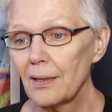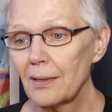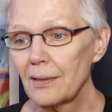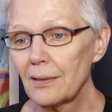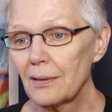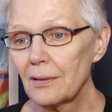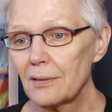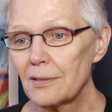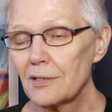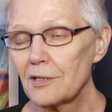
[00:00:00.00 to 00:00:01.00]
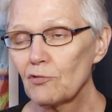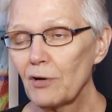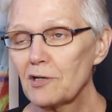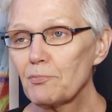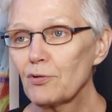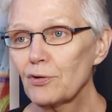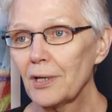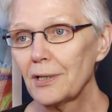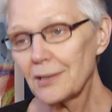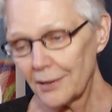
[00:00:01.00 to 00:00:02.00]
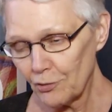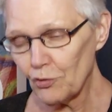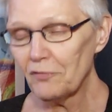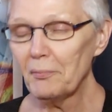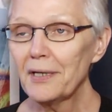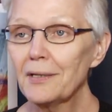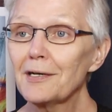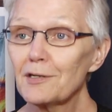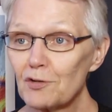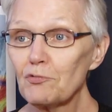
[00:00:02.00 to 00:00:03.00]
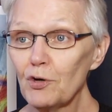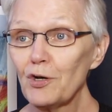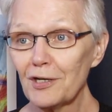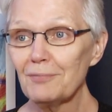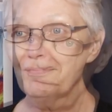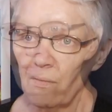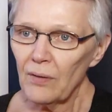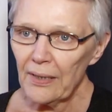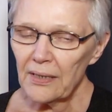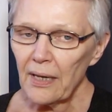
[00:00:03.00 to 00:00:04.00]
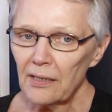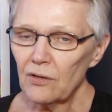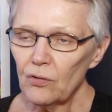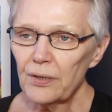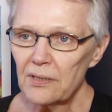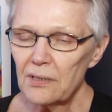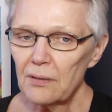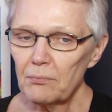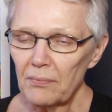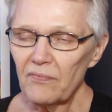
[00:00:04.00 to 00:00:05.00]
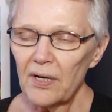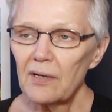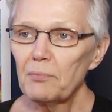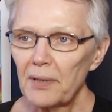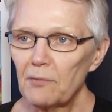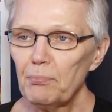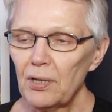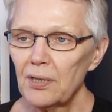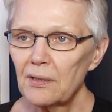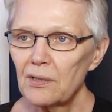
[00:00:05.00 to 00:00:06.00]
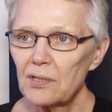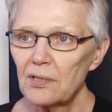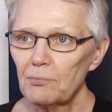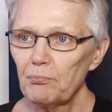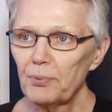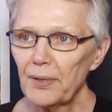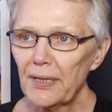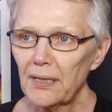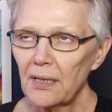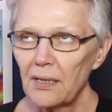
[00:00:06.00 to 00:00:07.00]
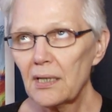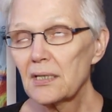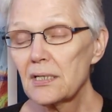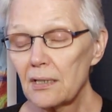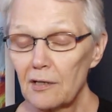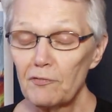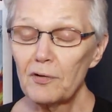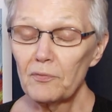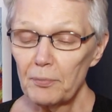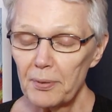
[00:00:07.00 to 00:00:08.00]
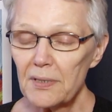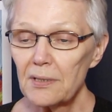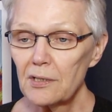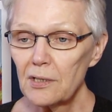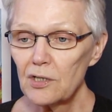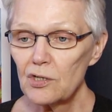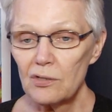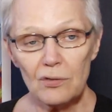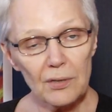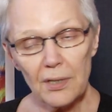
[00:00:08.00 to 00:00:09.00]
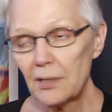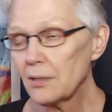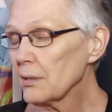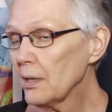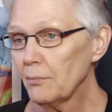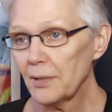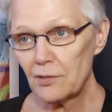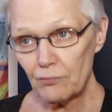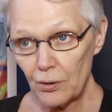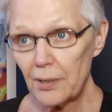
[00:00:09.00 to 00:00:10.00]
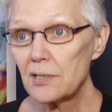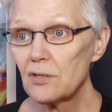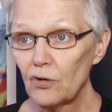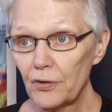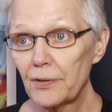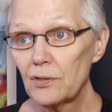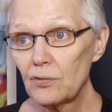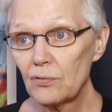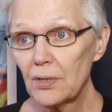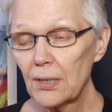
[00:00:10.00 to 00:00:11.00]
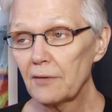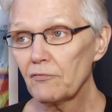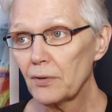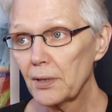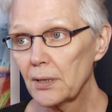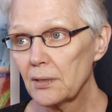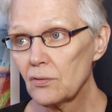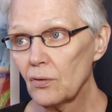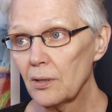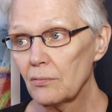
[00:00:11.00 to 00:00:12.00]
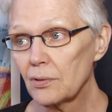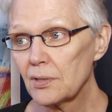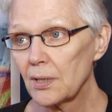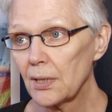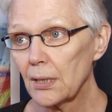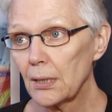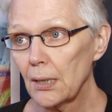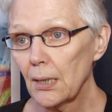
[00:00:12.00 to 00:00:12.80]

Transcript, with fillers: uh, I think this is a great product. I know many years of work. I know it's a very big partnership, and I can see from the presentation today how much work has gone into delivering it. So I would say